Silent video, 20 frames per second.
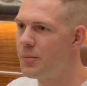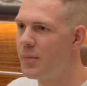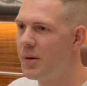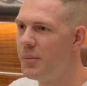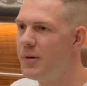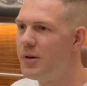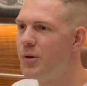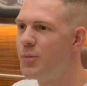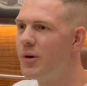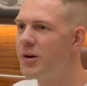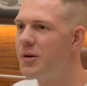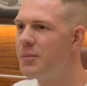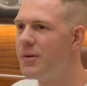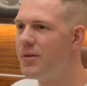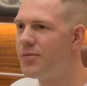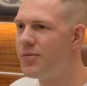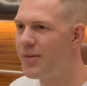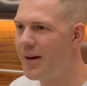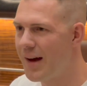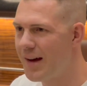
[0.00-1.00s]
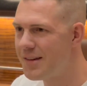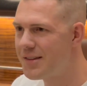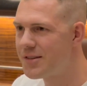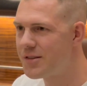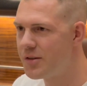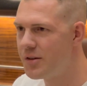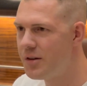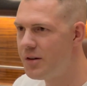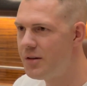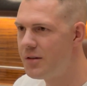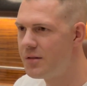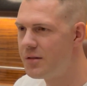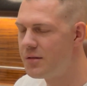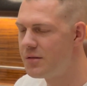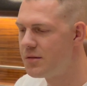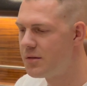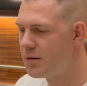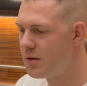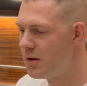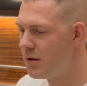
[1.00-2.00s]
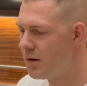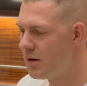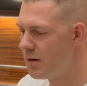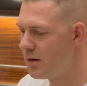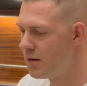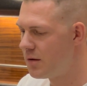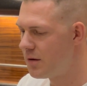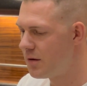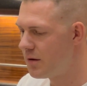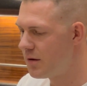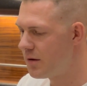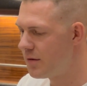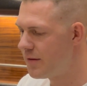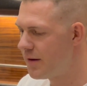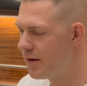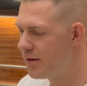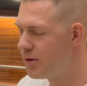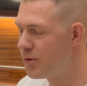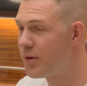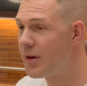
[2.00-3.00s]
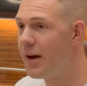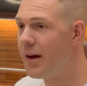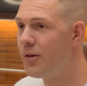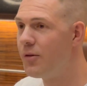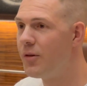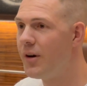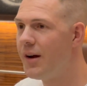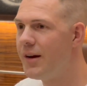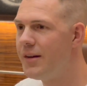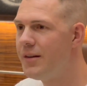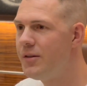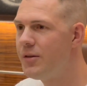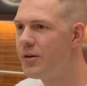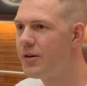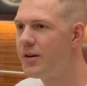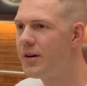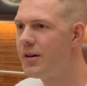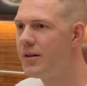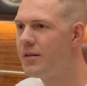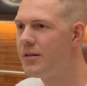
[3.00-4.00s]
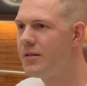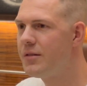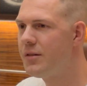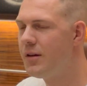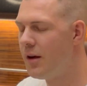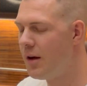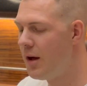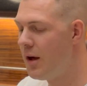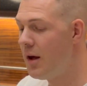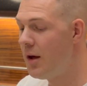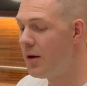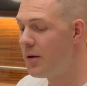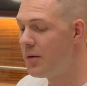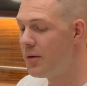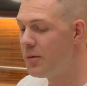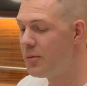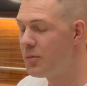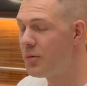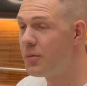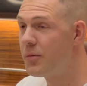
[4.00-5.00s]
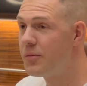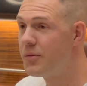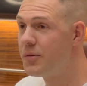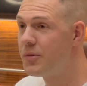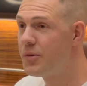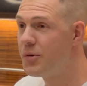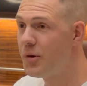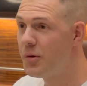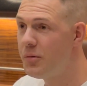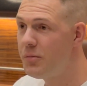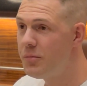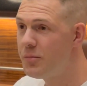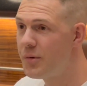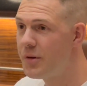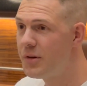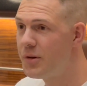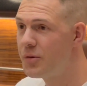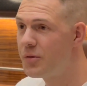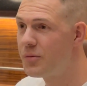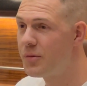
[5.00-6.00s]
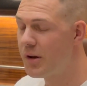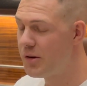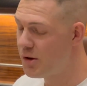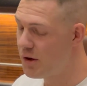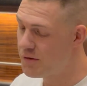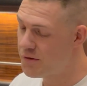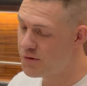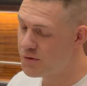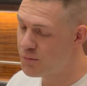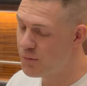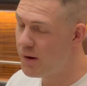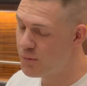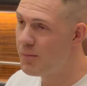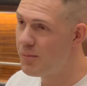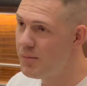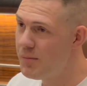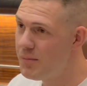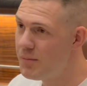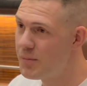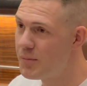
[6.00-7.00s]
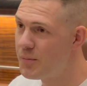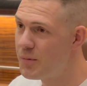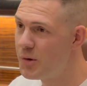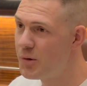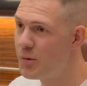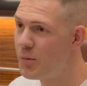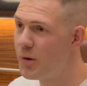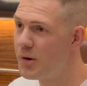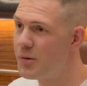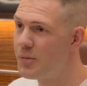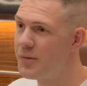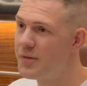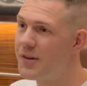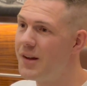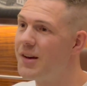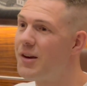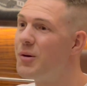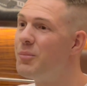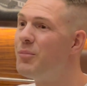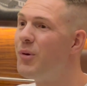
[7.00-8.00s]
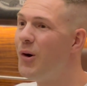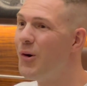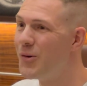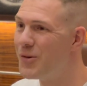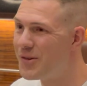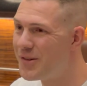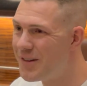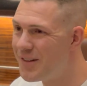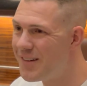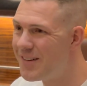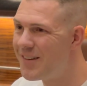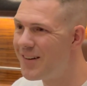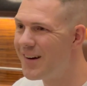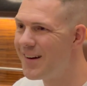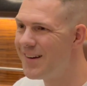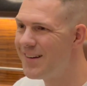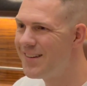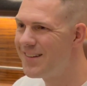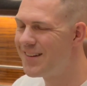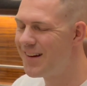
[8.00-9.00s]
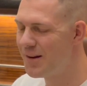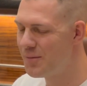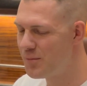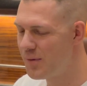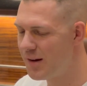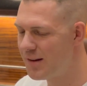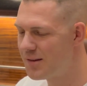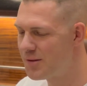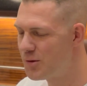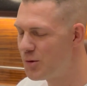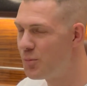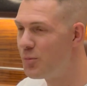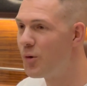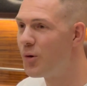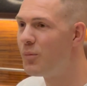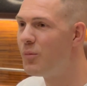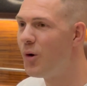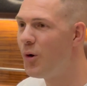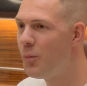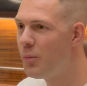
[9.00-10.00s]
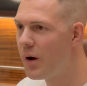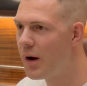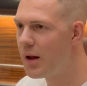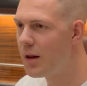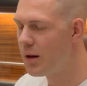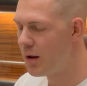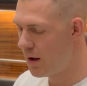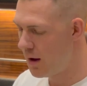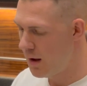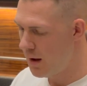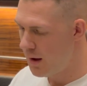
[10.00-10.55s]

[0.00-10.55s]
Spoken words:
Maybe you want to be faster than you can run, or then, when you cannot swim, you want to take a boat, right? That makes you more mobile.